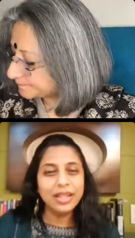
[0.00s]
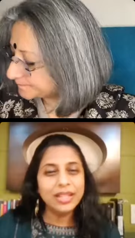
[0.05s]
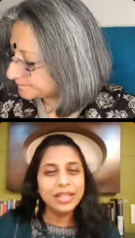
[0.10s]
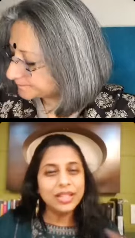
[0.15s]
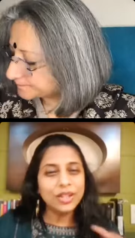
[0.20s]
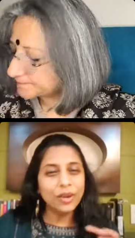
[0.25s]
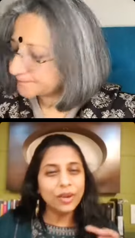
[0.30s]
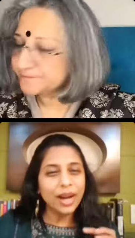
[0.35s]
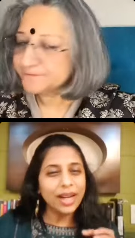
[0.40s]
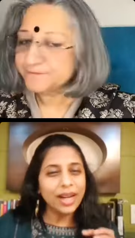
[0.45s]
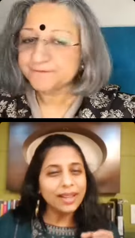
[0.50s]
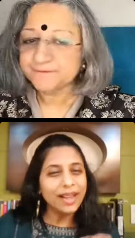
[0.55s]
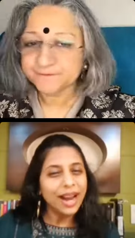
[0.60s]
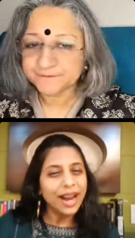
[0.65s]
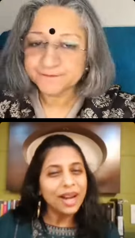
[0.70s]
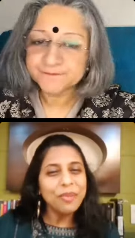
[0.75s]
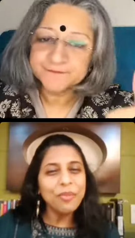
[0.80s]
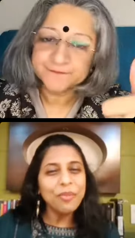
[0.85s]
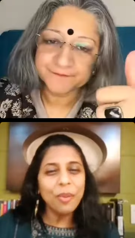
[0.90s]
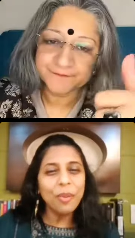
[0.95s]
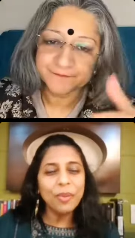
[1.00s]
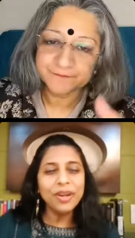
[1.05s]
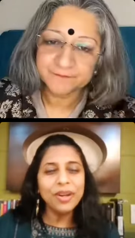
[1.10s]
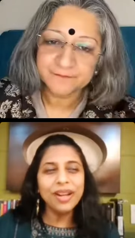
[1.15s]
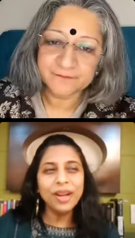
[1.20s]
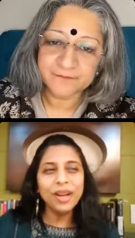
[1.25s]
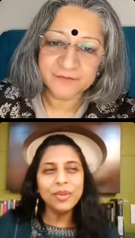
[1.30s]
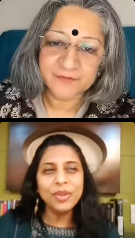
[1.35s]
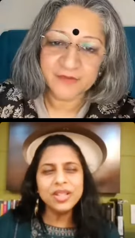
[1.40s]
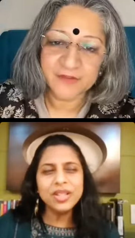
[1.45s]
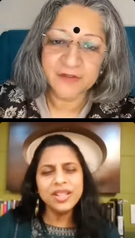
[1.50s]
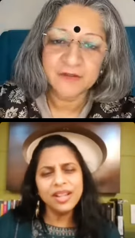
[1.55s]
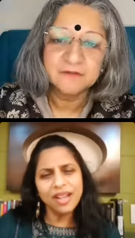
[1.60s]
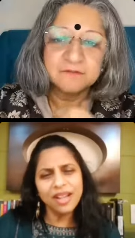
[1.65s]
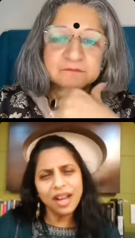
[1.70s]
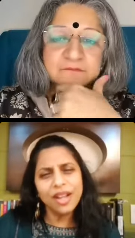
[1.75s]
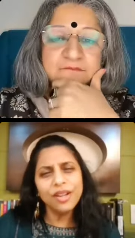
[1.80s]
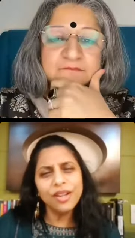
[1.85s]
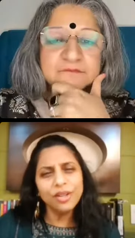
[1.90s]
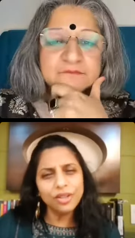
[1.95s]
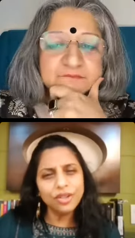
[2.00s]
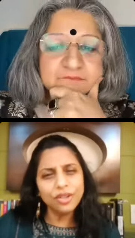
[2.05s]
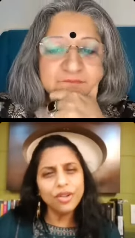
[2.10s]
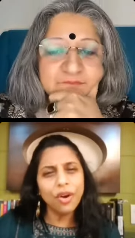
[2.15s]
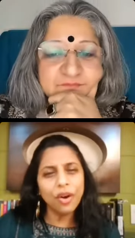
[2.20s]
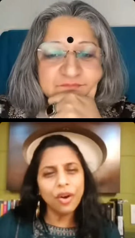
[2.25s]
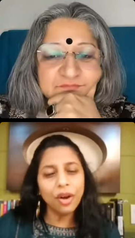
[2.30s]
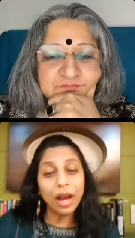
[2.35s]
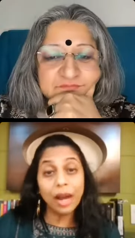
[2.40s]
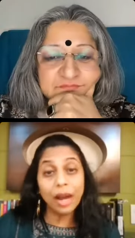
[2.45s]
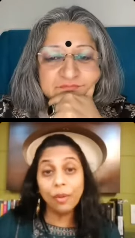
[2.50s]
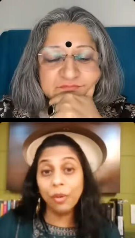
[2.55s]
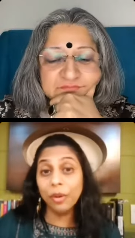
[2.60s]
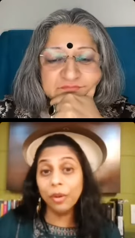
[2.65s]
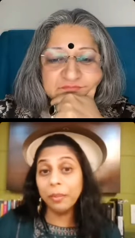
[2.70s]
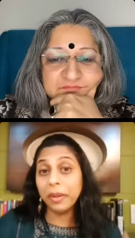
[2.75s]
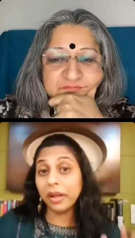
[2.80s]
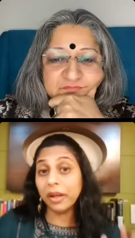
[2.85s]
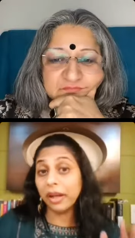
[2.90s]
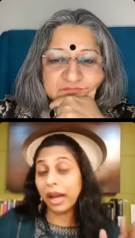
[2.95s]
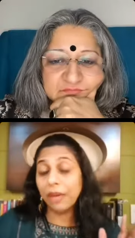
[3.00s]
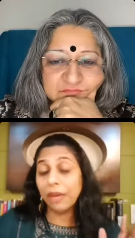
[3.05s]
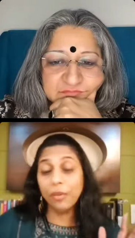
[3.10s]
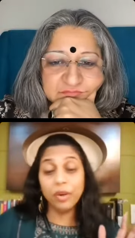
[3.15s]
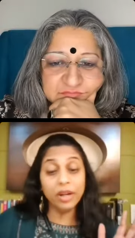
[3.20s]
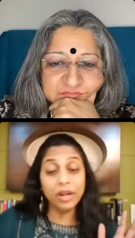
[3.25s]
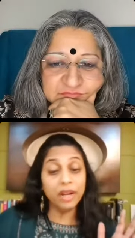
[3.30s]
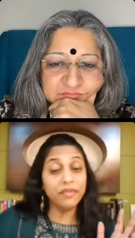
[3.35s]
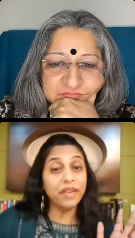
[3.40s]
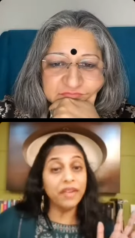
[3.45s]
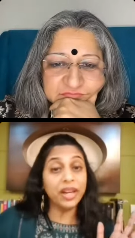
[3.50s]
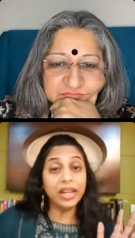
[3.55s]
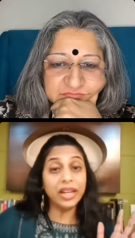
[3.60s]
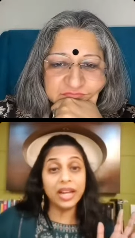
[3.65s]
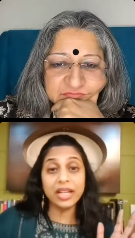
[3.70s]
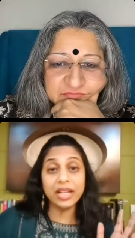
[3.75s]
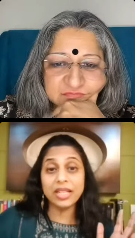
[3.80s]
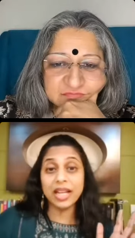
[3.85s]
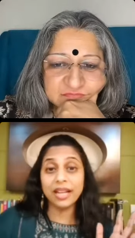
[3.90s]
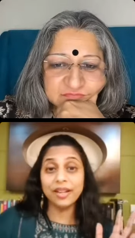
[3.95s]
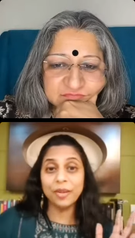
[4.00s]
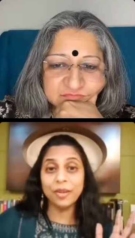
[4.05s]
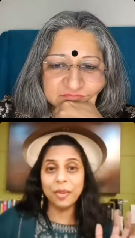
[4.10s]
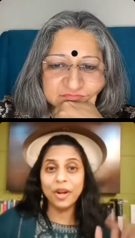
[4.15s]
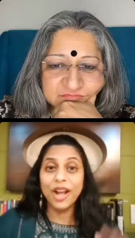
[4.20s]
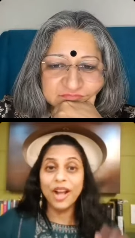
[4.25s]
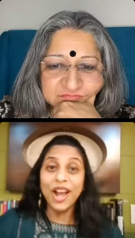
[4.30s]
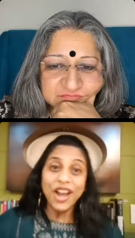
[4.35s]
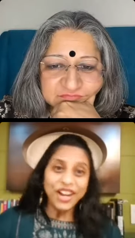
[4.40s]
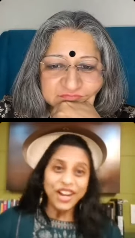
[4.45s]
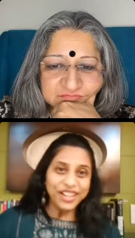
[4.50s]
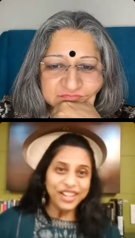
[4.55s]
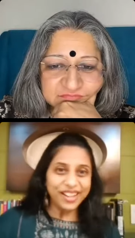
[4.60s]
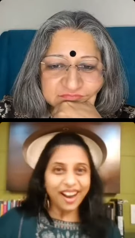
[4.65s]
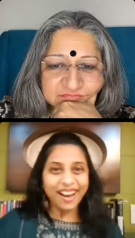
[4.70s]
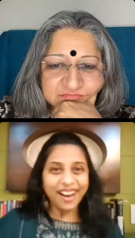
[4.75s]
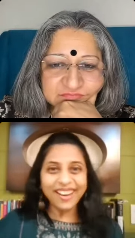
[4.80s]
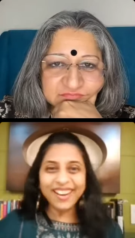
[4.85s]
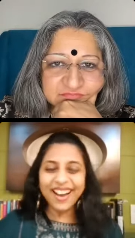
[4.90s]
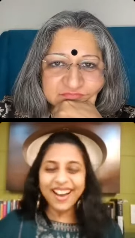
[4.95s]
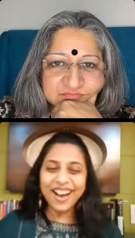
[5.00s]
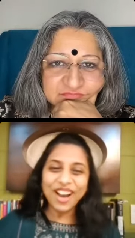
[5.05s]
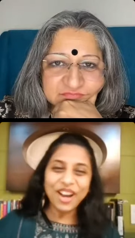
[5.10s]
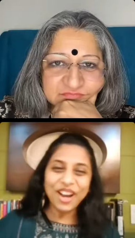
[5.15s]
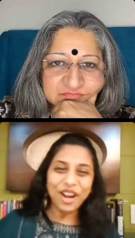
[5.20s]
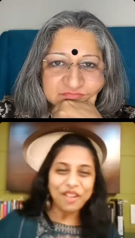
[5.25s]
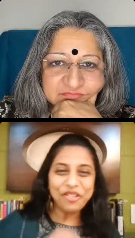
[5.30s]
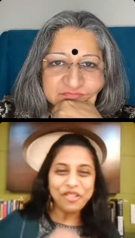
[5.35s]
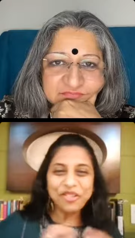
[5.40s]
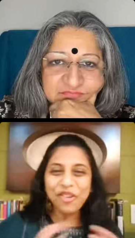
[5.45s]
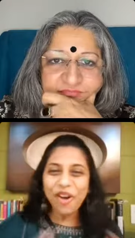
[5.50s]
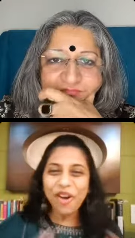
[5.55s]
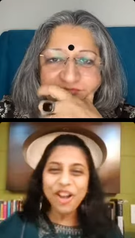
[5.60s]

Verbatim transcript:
Speaker 1: yeah, you sure. I won't be, I won't get very excited about, yeah, yeah, of course you must, and this is the